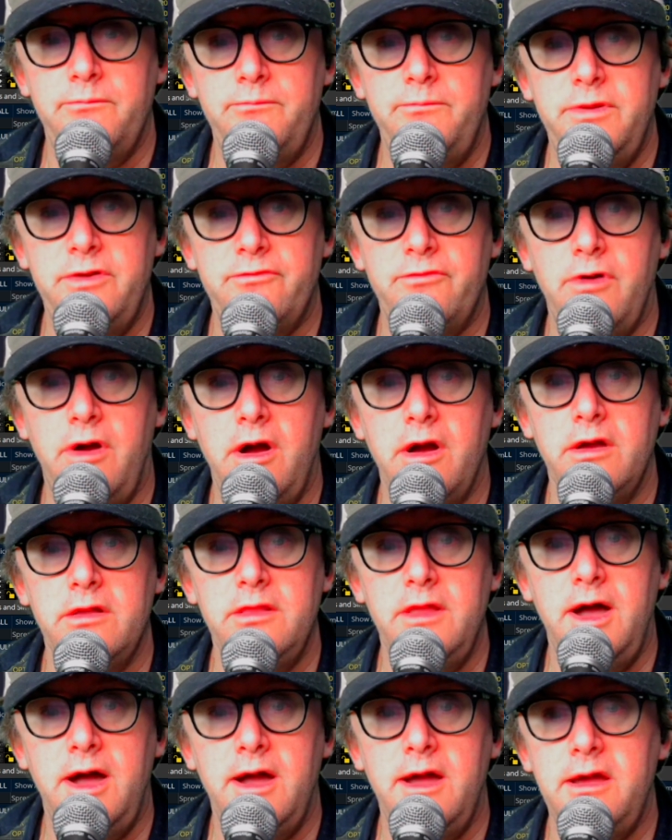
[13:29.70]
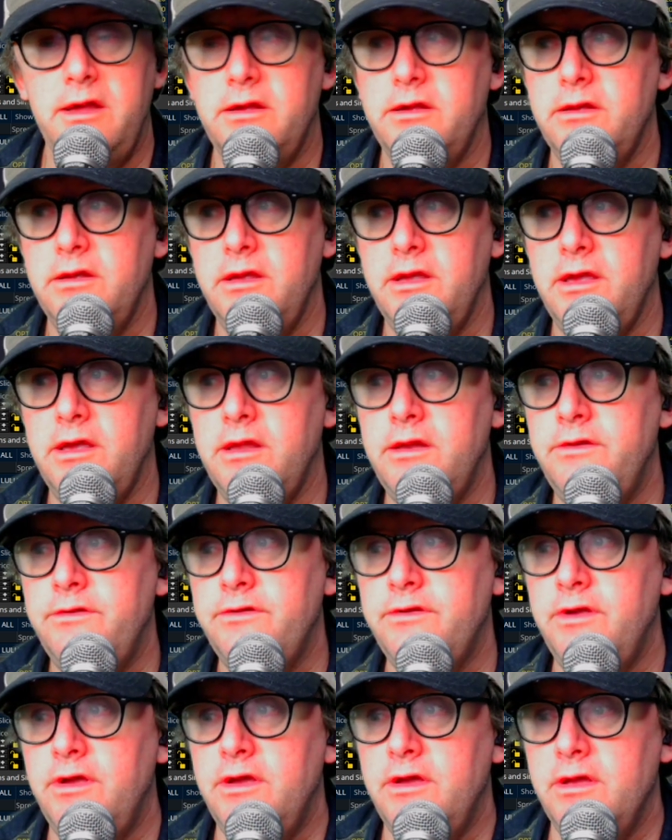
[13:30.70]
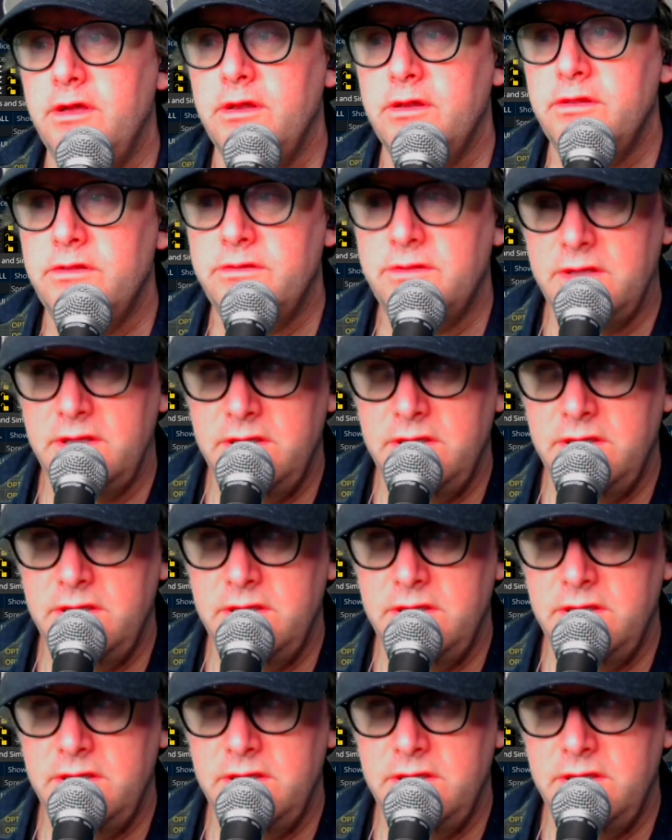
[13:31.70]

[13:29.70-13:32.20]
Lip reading: been wrong a lot, and the